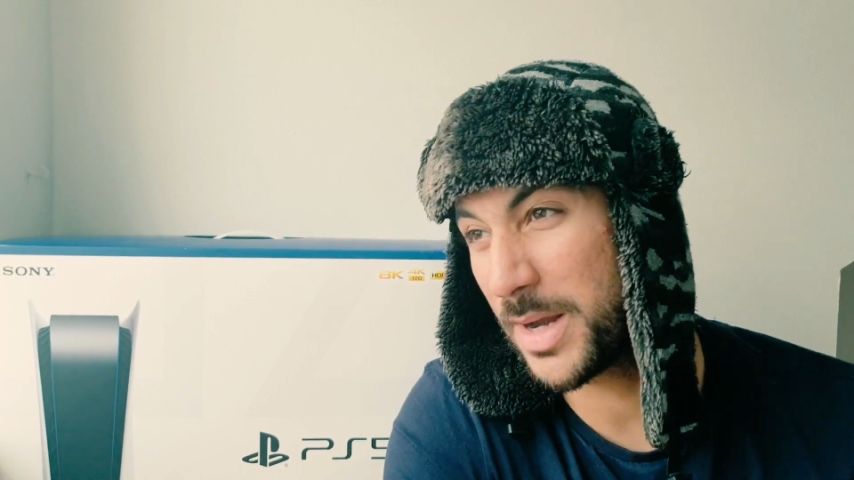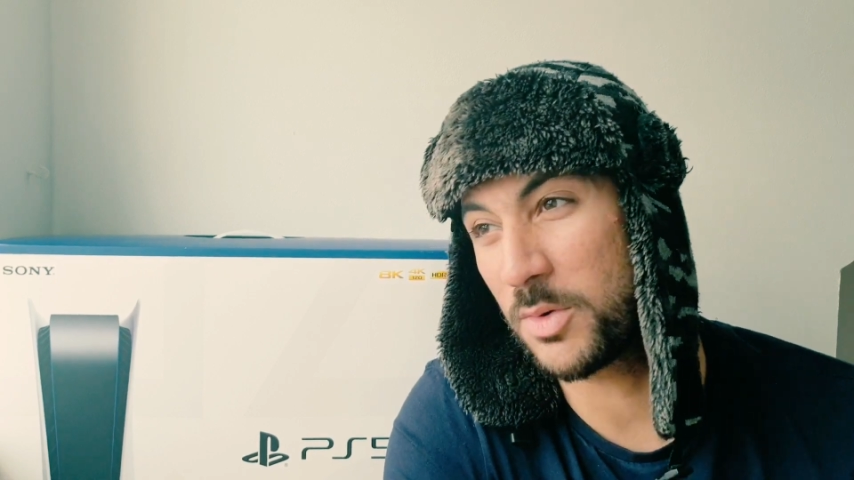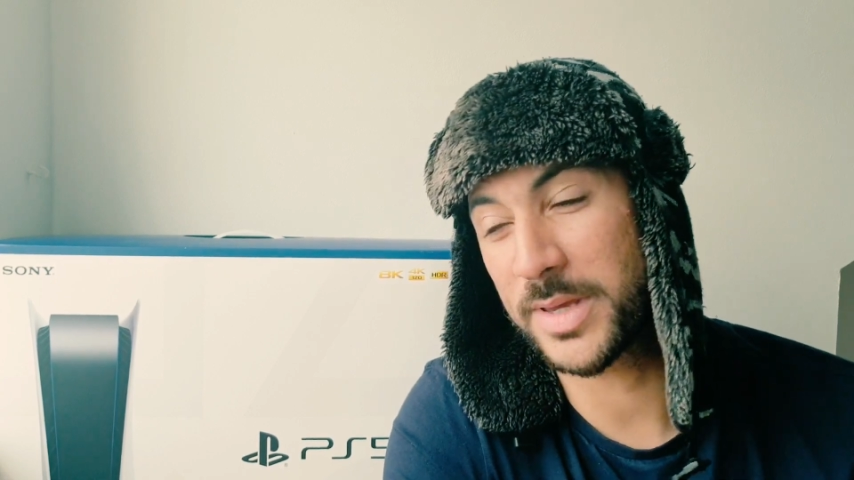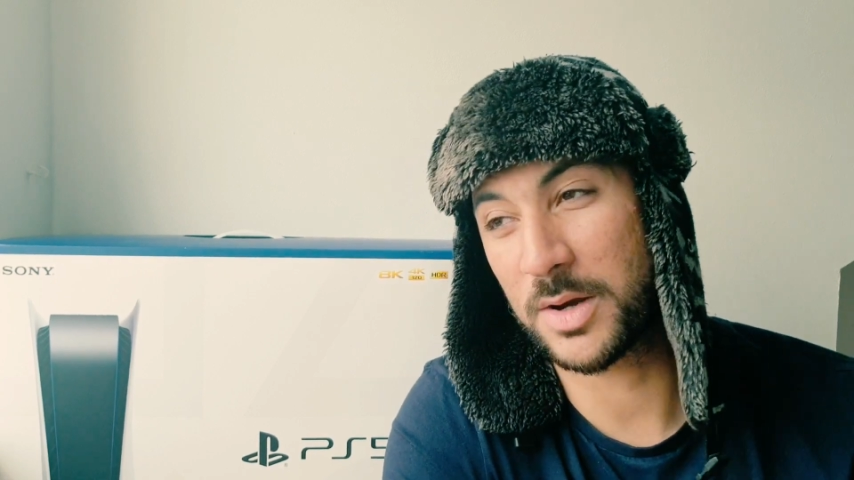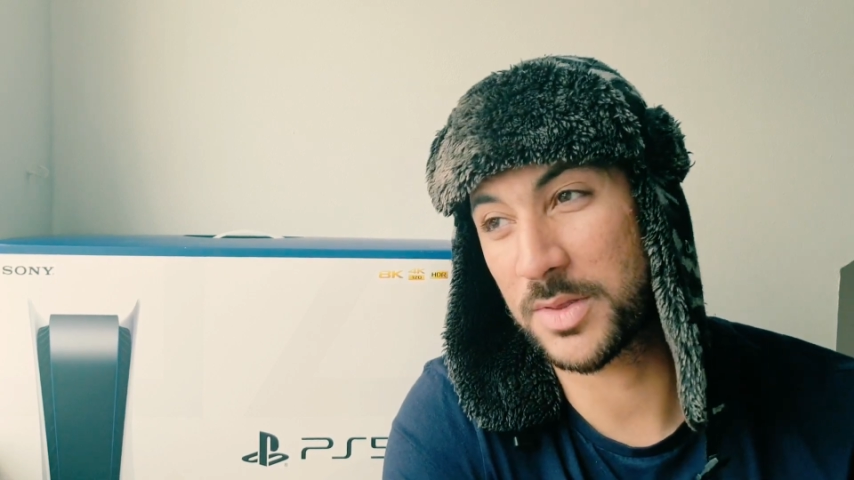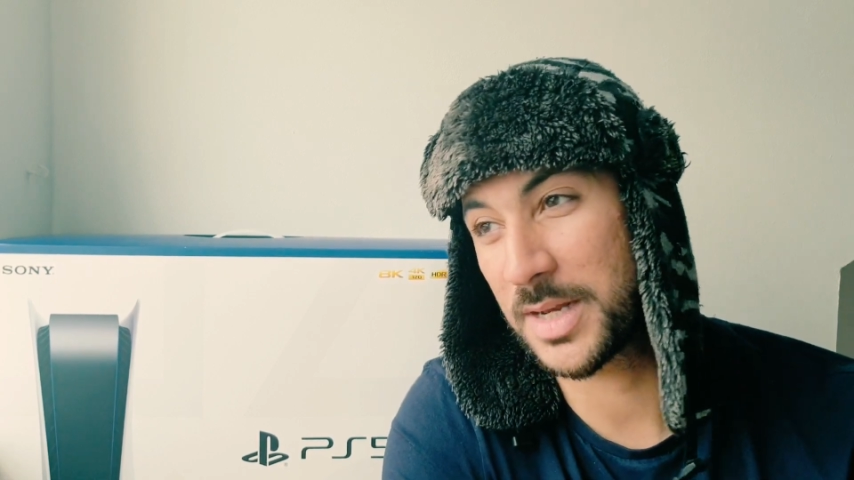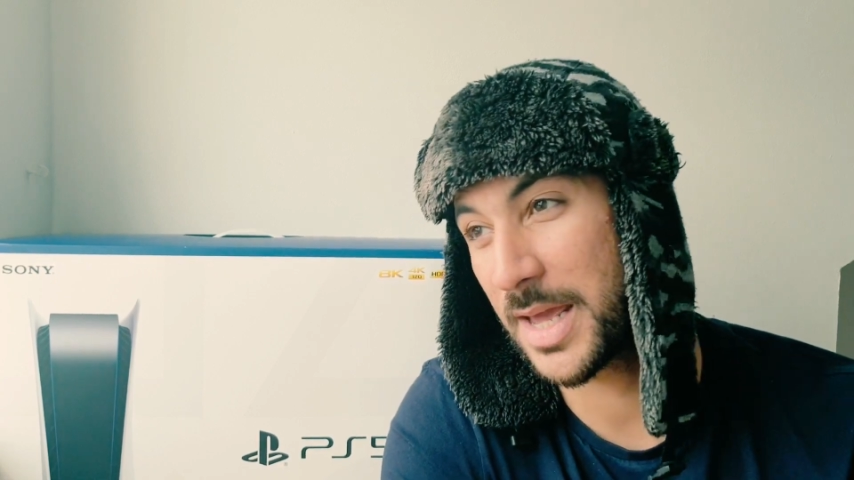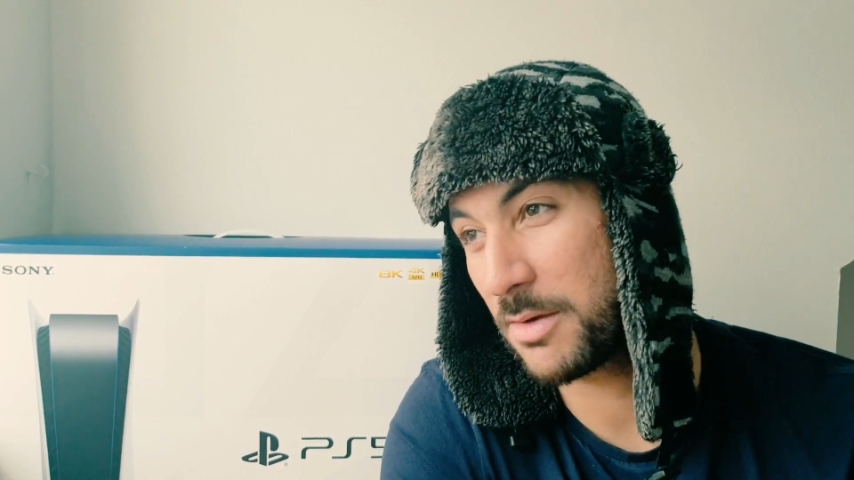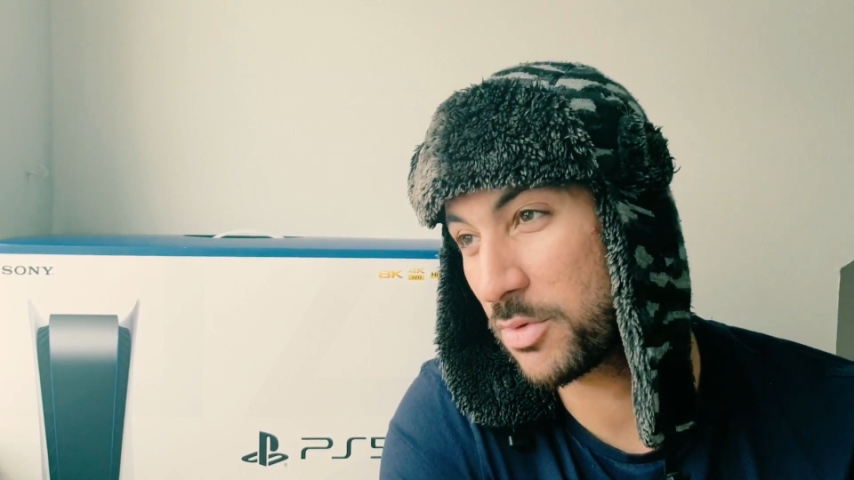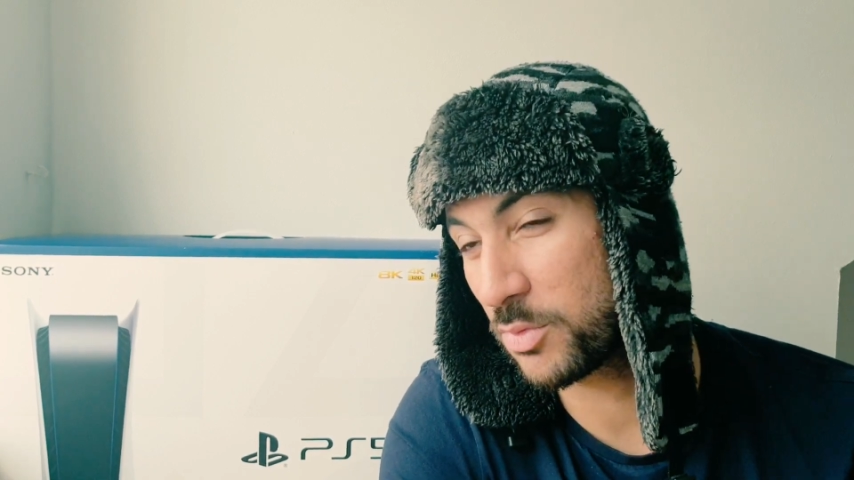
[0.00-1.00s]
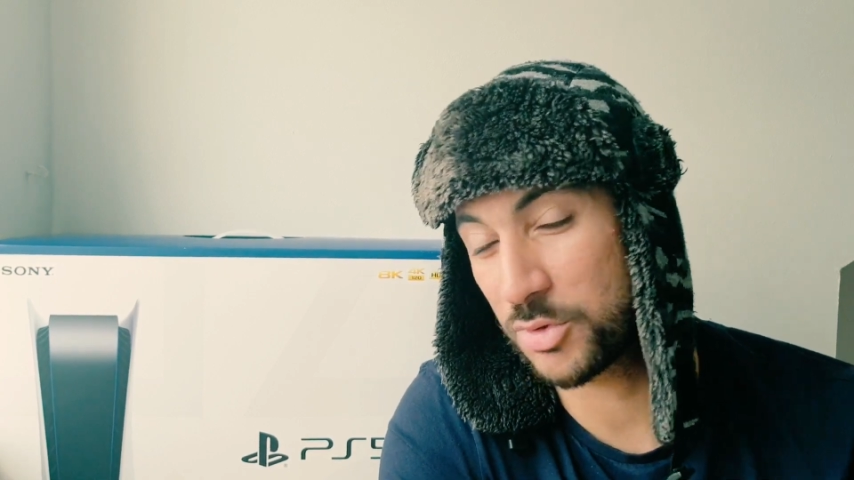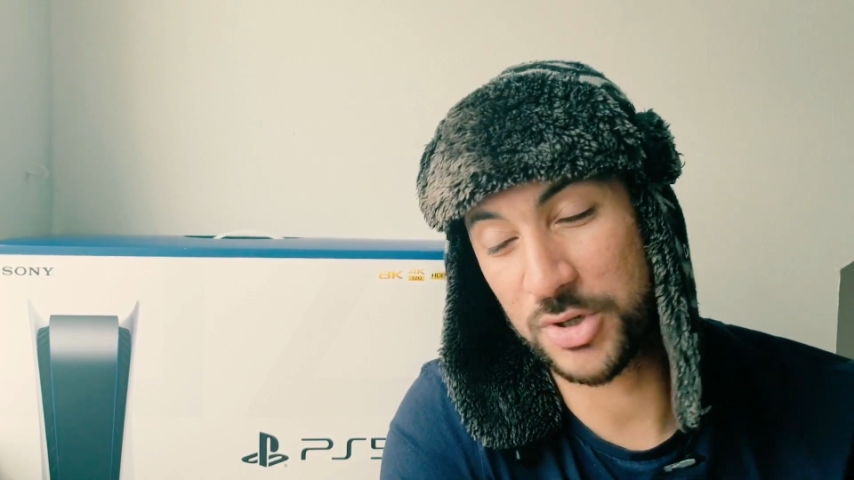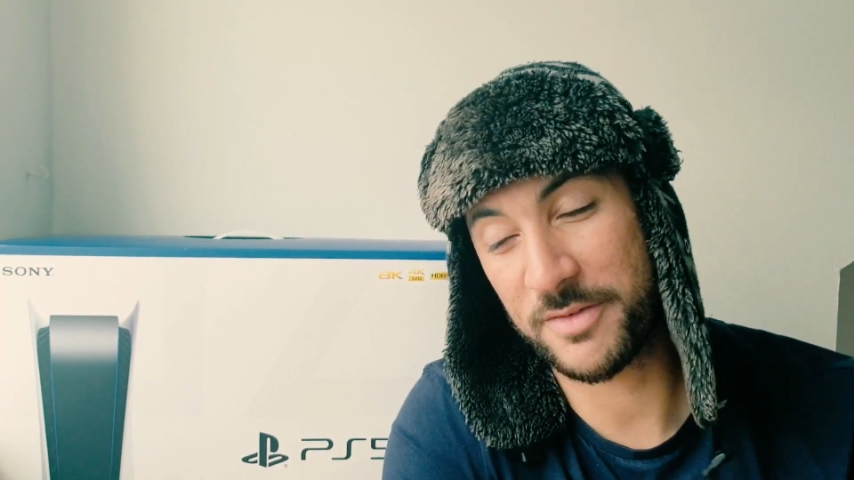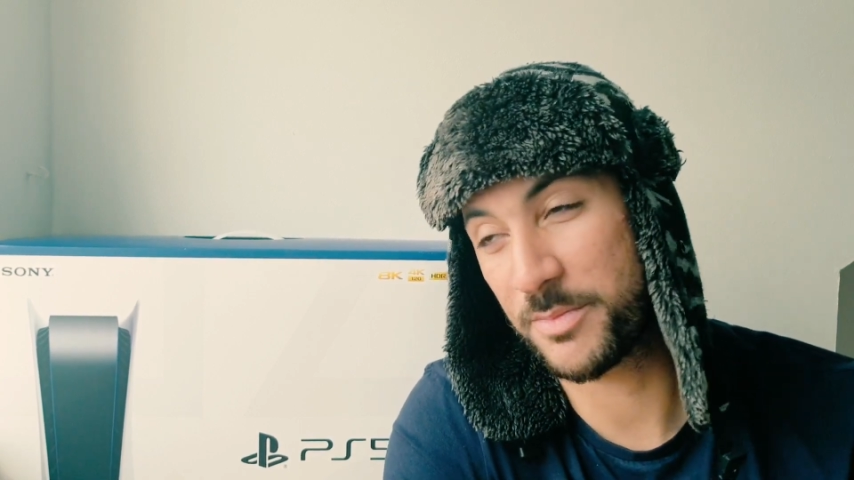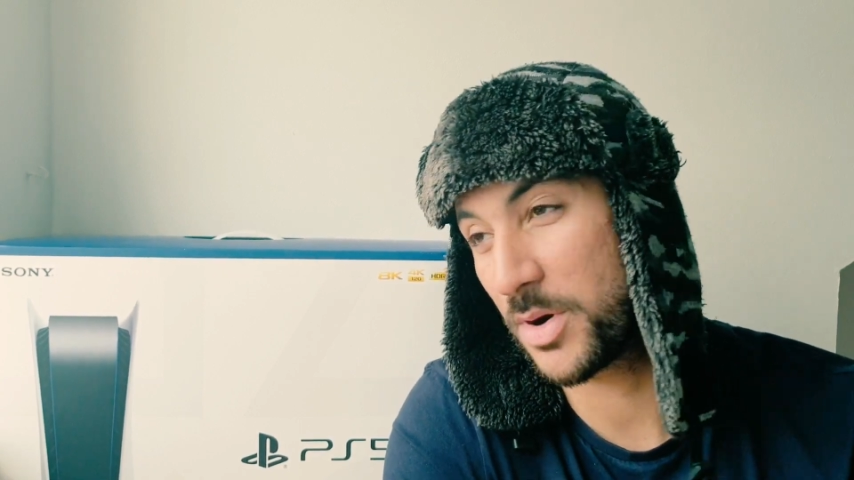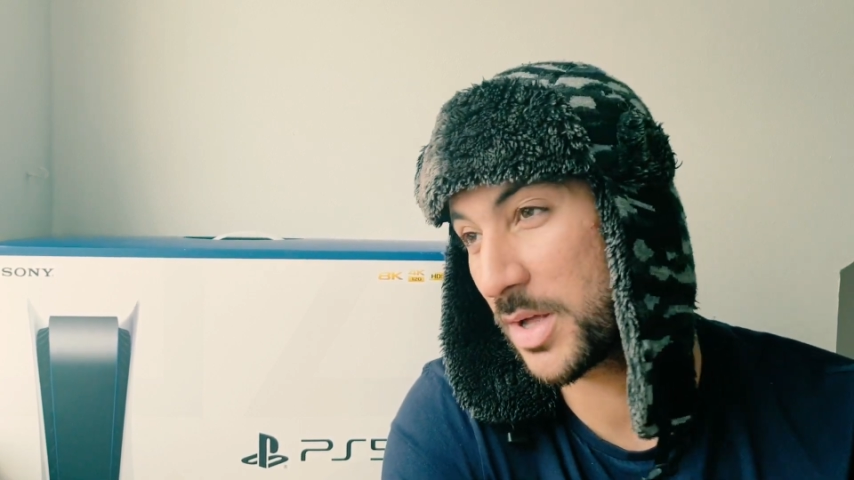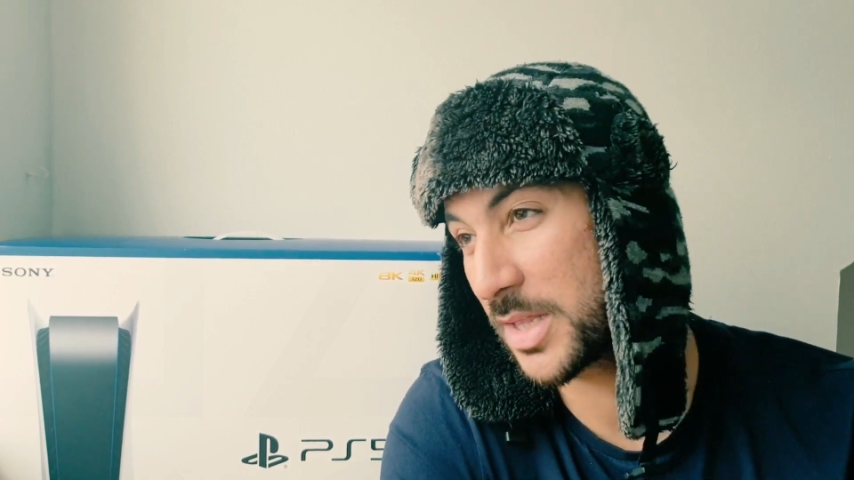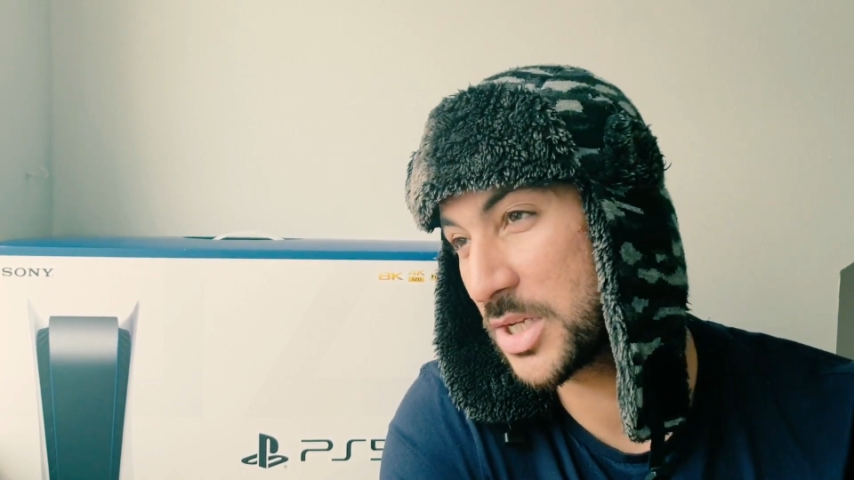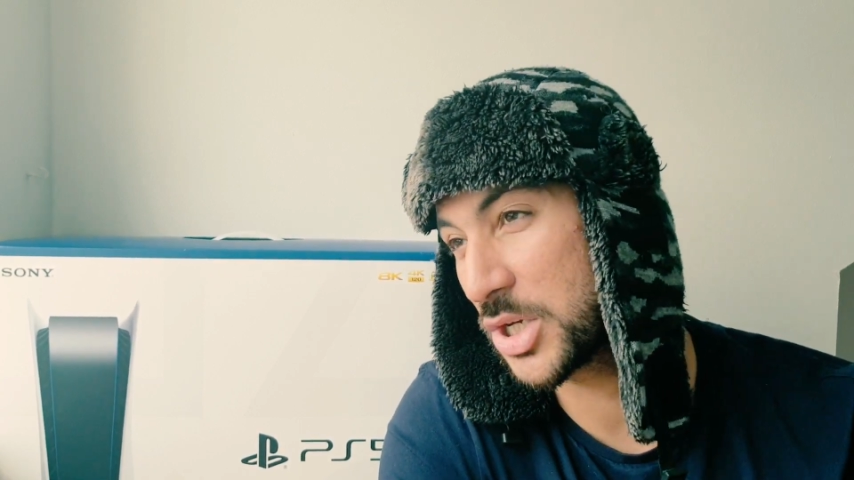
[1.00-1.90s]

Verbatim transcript: My little girl today, we we're driving past it.